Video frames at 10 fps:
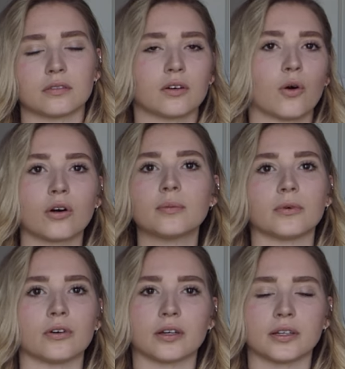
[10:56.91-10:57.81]

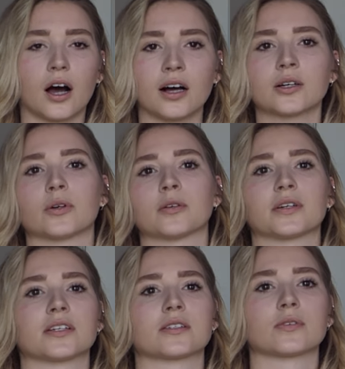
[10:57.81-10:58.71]
horrible and awkward
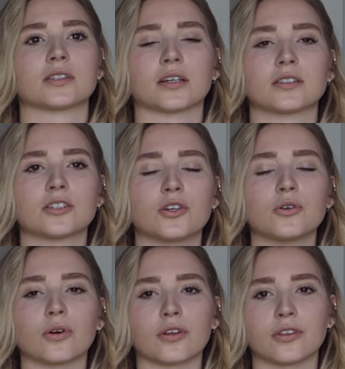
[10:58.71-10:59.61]
because it was like
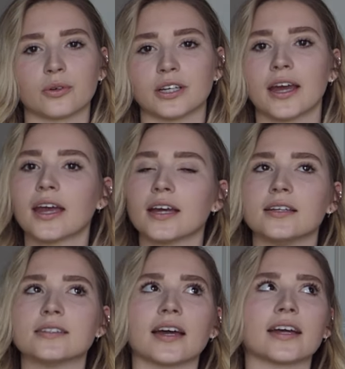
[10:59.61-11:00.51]
2 or 3
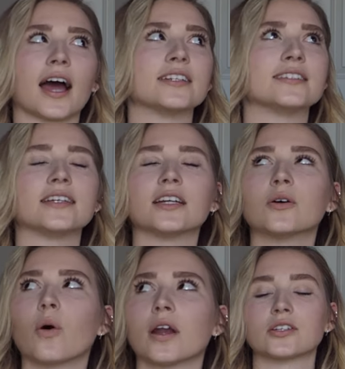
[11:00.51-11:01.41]
days like I
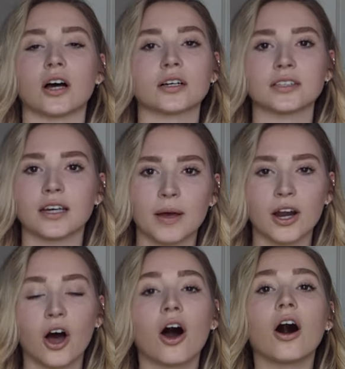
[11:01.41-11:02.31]
didn't to talk to him
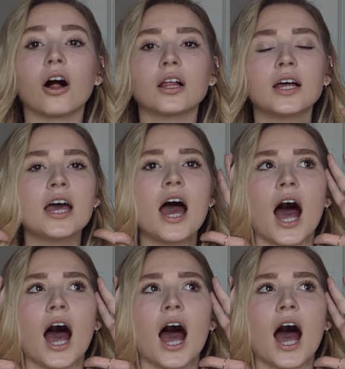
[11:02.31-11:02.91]
at all.